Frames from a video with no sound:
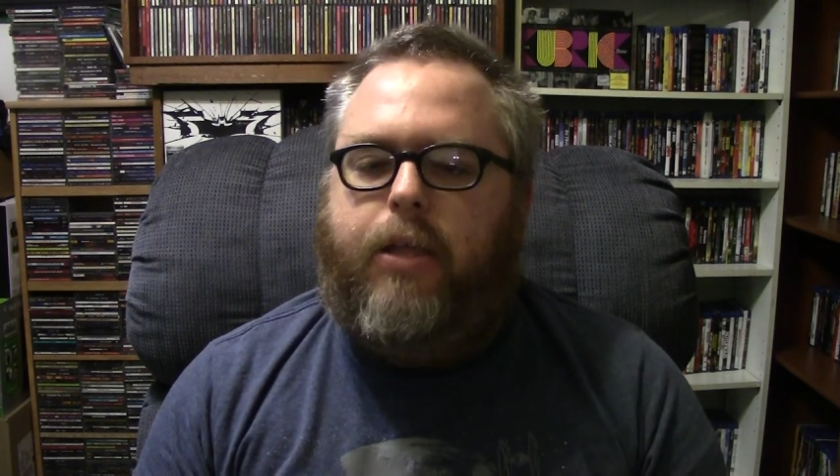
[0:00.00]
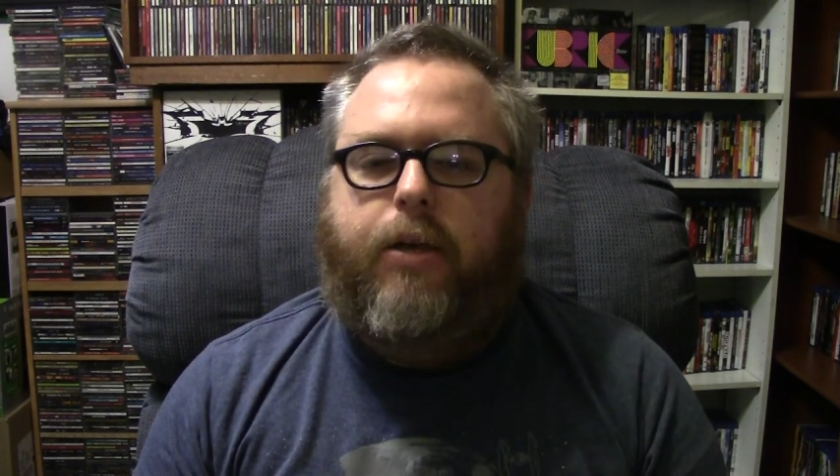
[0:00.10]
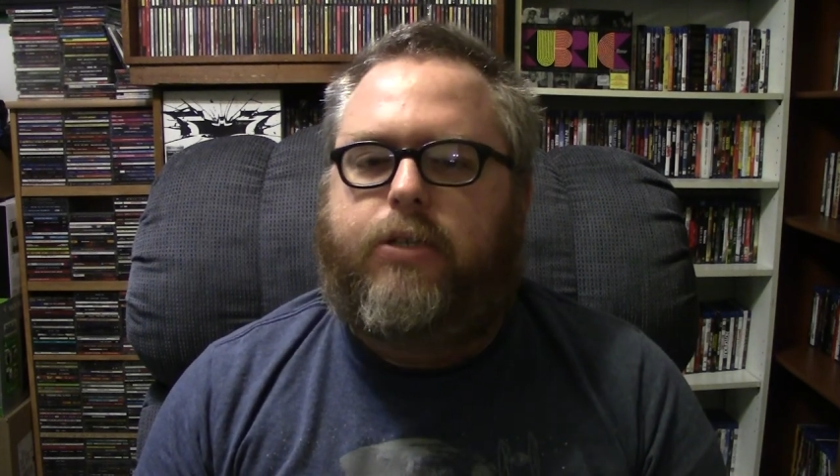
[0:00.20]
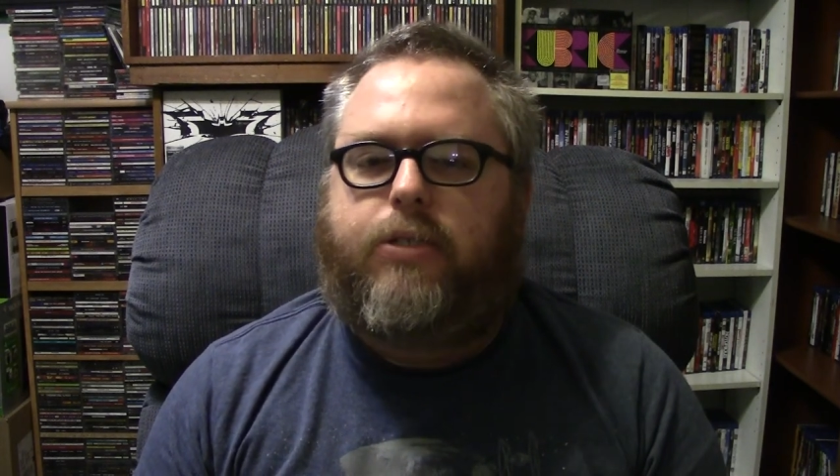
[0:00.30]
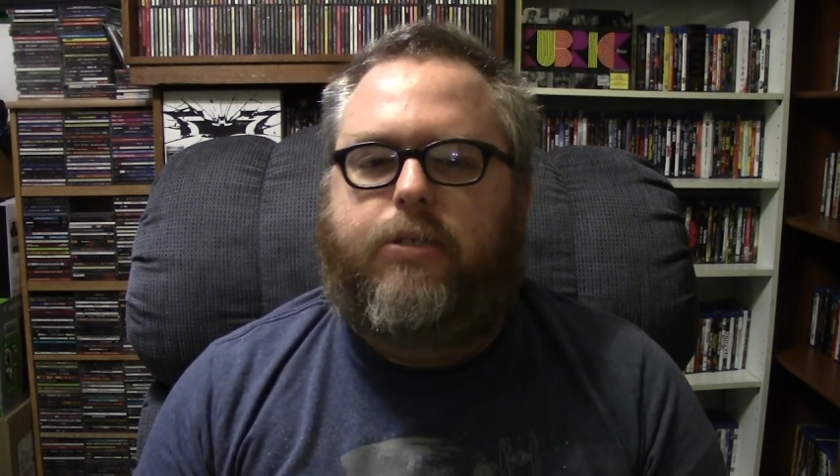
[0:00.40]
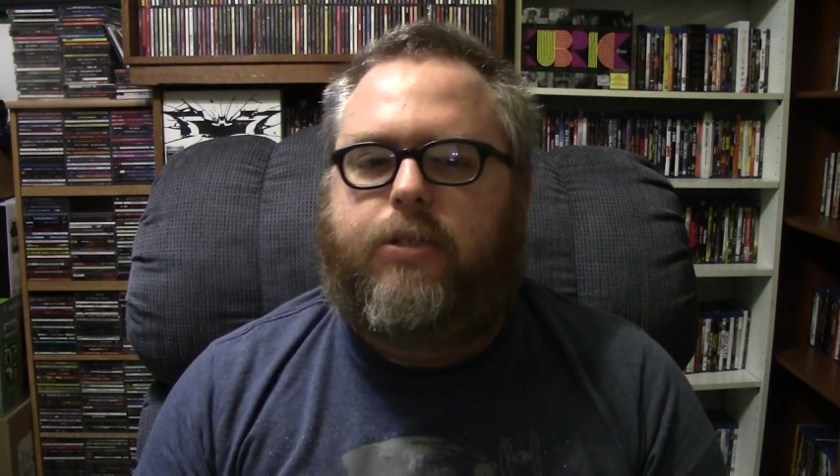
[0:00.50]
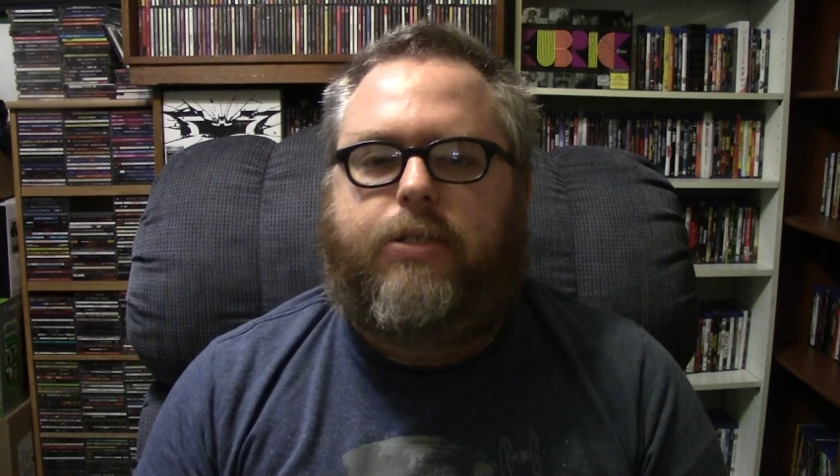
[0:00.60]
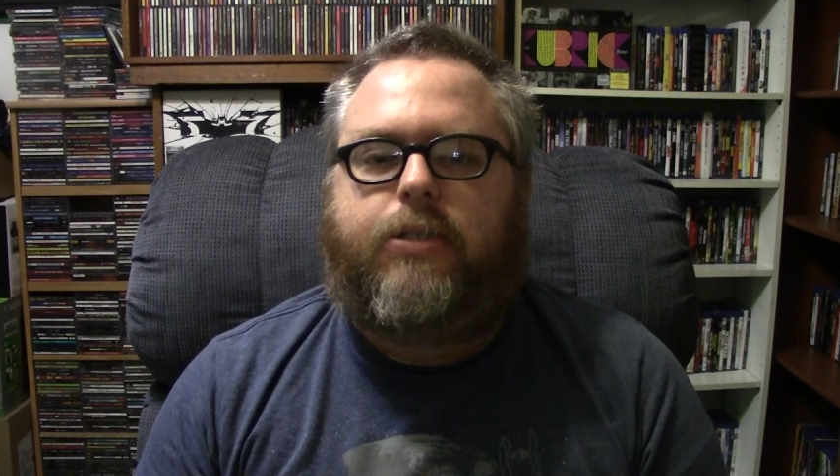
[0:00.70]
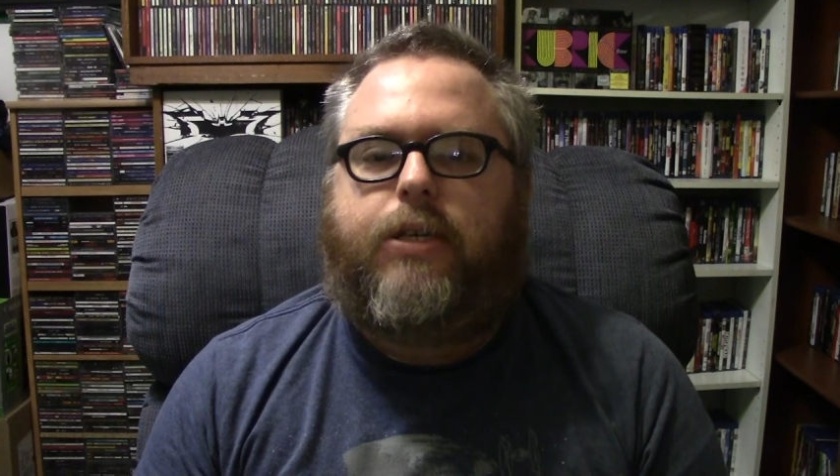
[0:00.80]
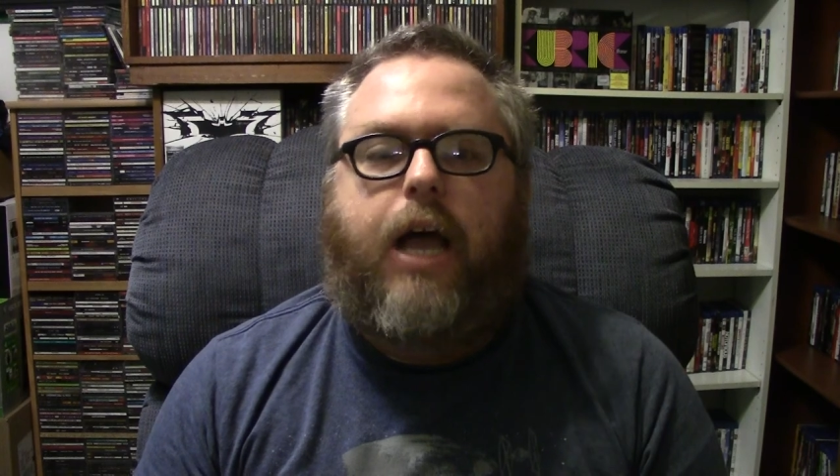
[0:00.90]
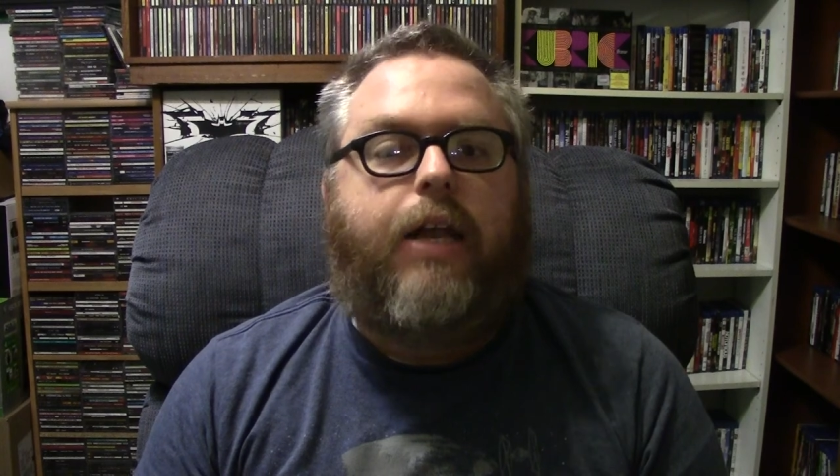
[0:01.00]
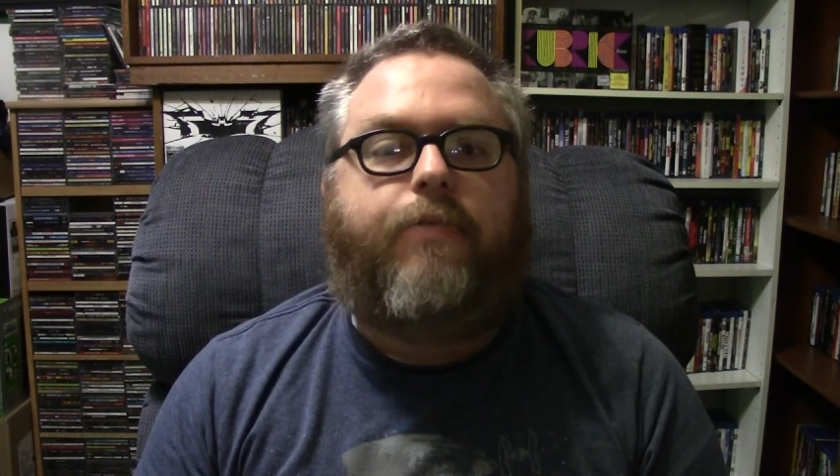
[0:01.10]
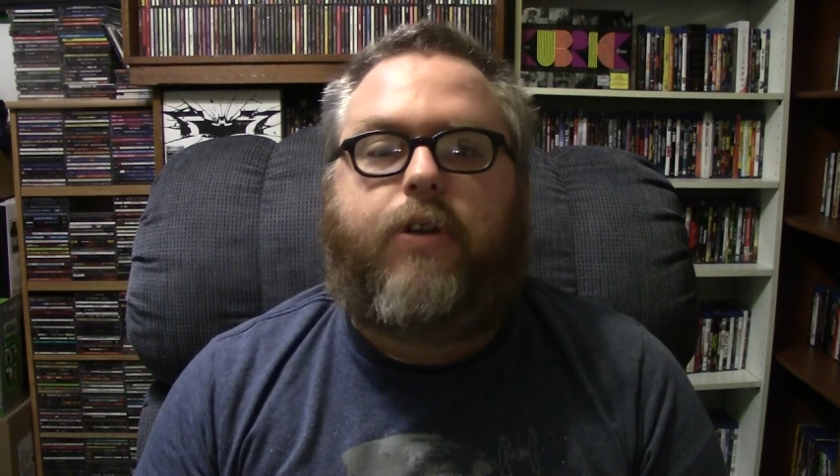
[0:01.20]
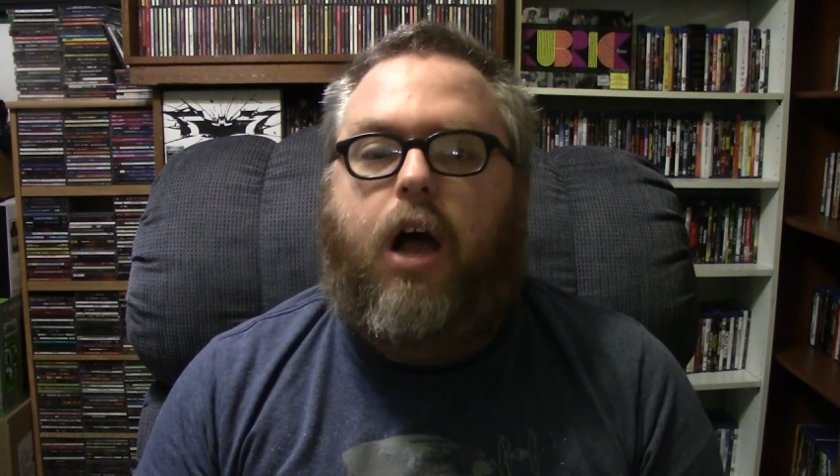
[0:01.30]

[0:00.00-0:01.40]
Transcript: There's this kind of